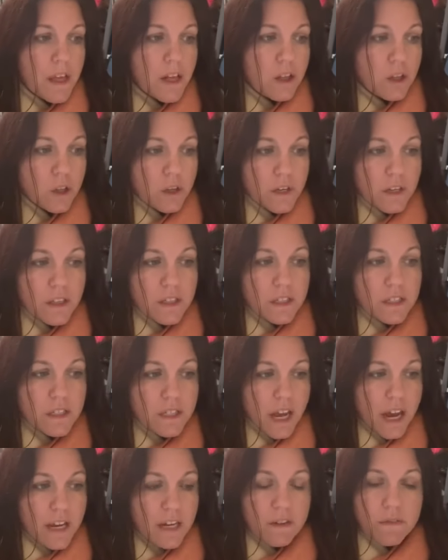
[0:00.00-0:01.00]
Look at the
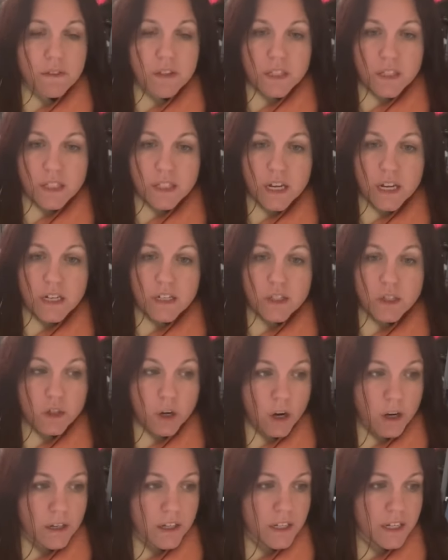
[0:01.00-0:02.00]
sign of the sun
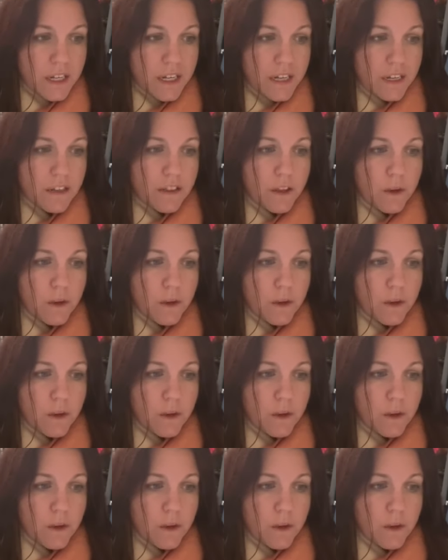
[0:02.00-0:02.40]
darkening.